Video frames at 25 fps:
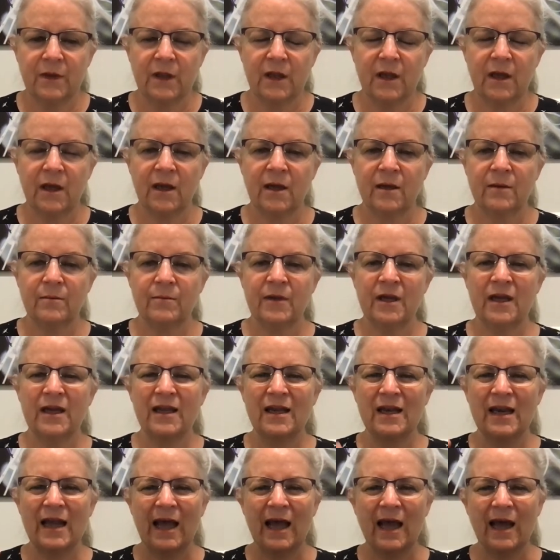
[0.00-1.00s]
okay, it
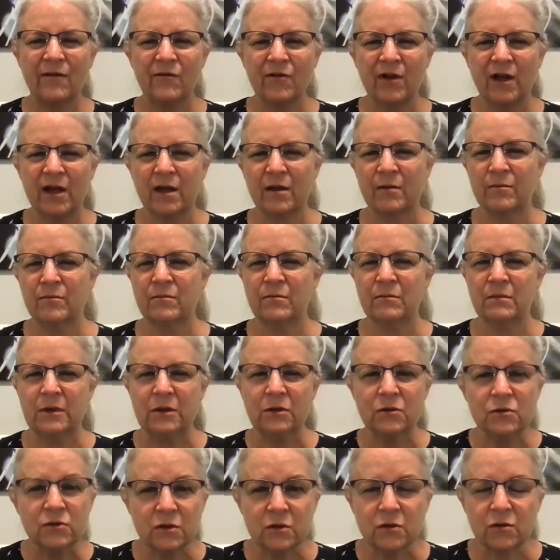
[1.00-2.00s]
can have like a
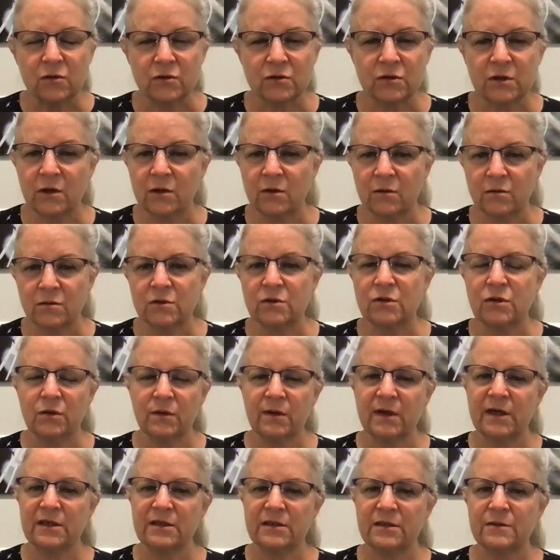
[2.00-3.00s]
musical tone to
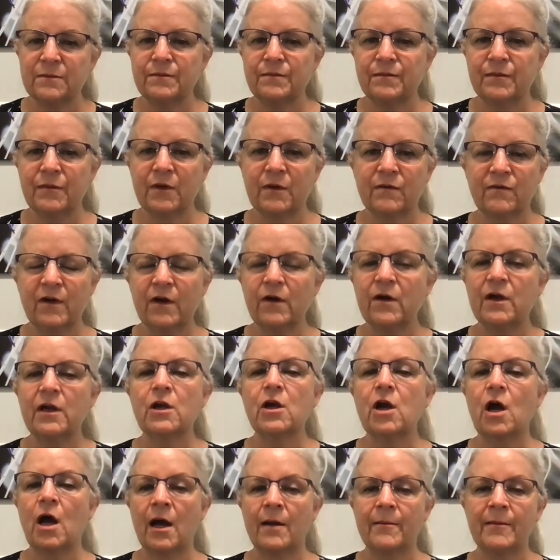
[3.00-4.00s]
it. Very
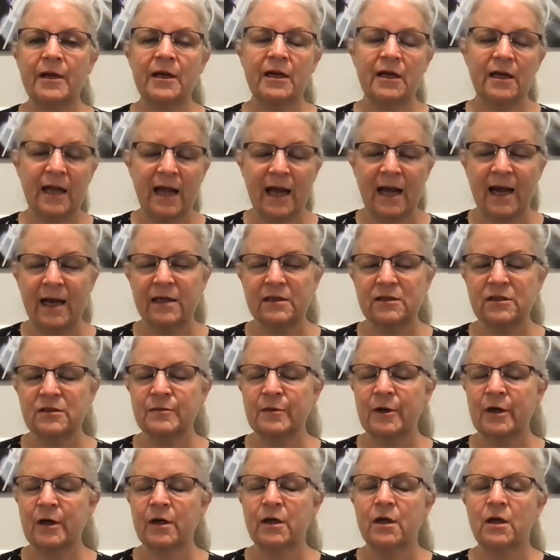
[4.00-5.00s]
common in
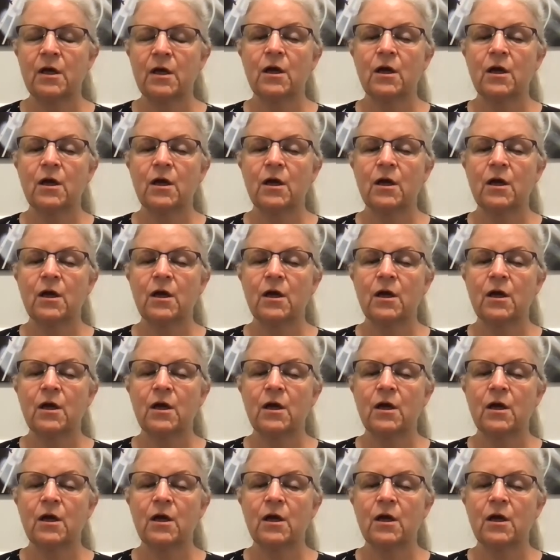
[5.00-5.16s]
asthma,